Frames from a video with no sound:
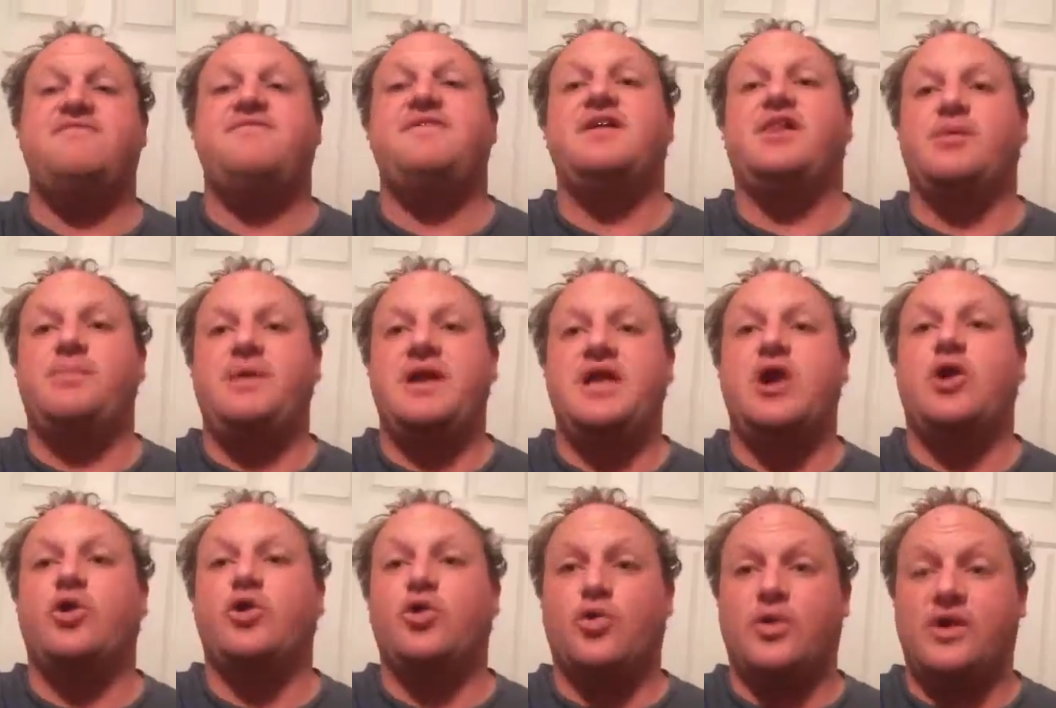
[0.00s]

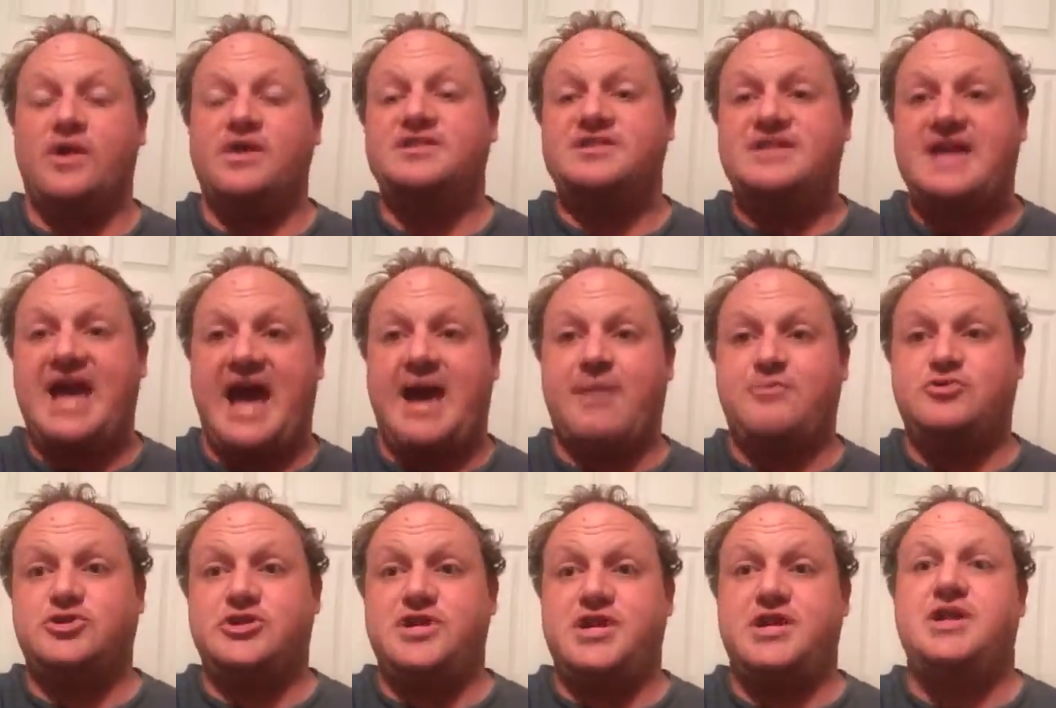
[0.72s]
Filipino guerrillas
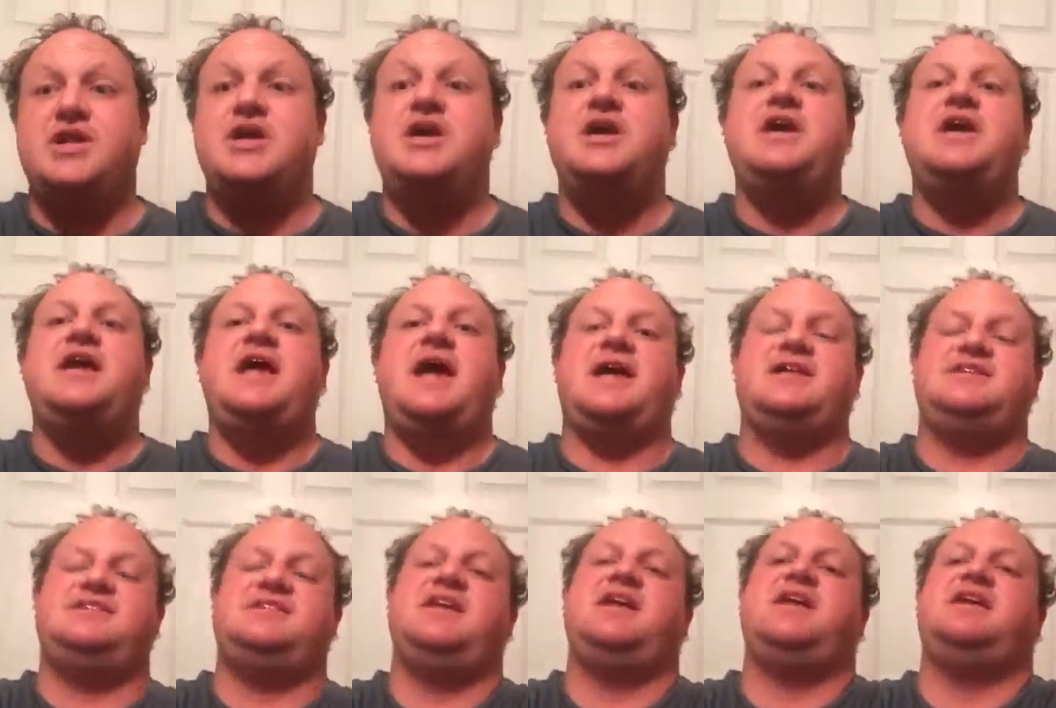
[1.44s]
captured it
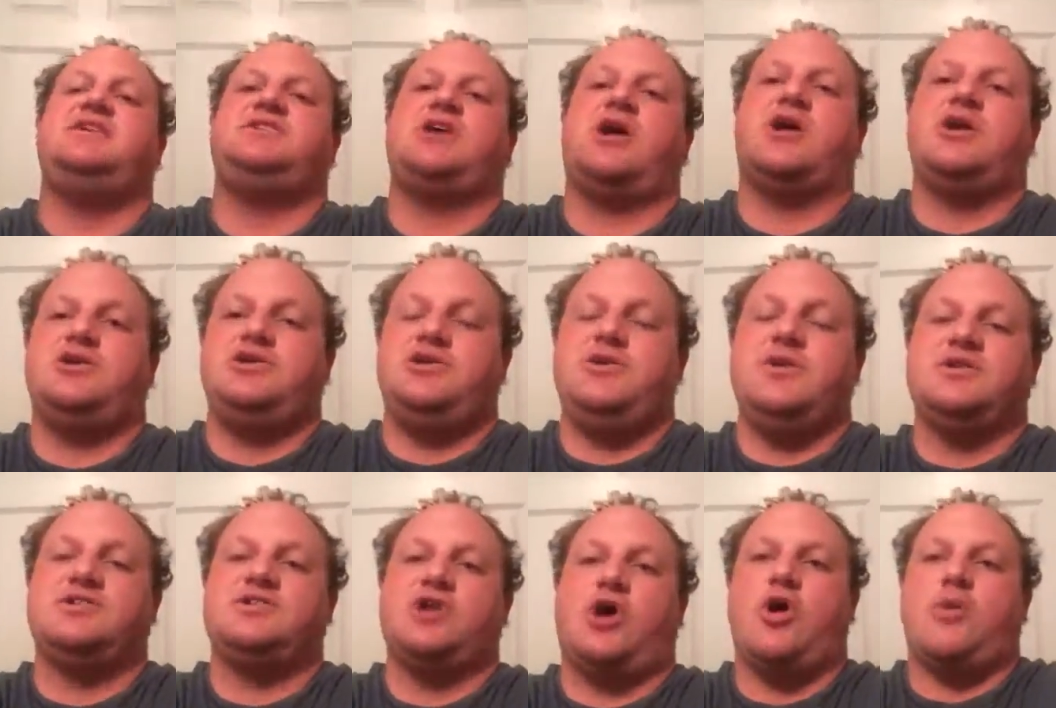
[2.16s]
and sent it to
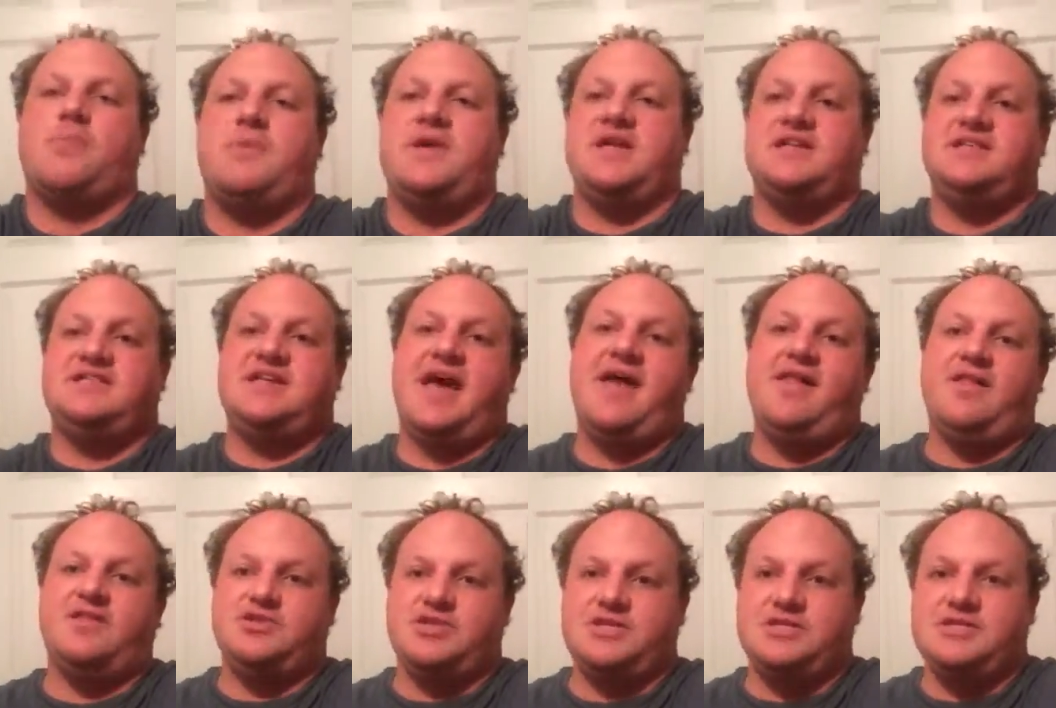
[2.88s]
U.S. Army
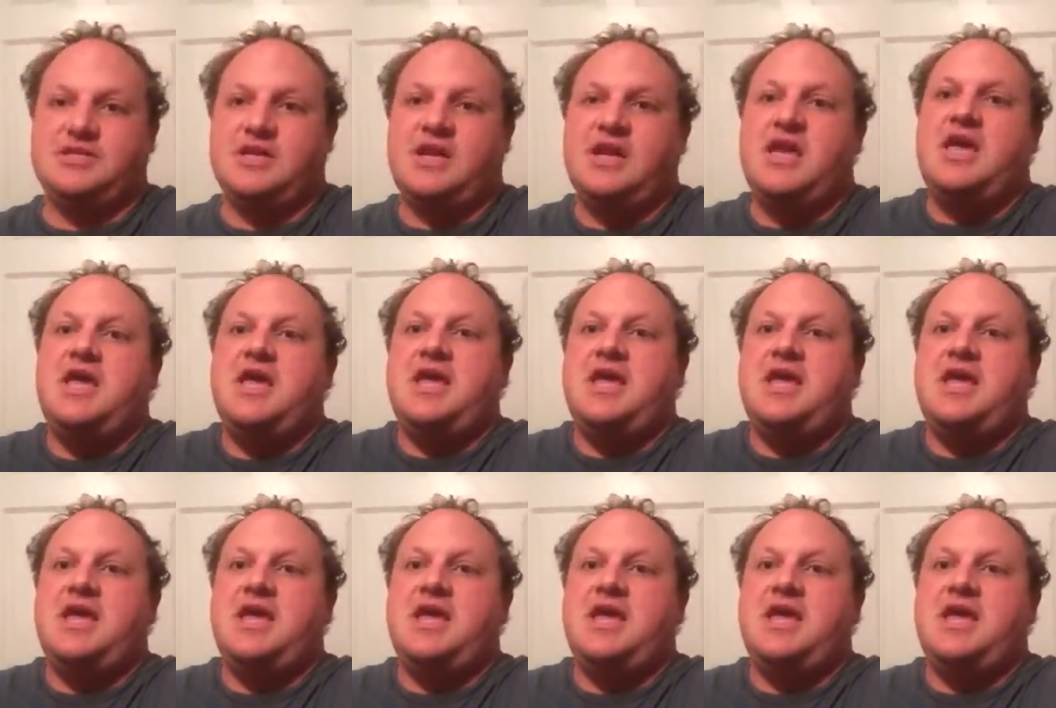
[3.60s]
intelligence.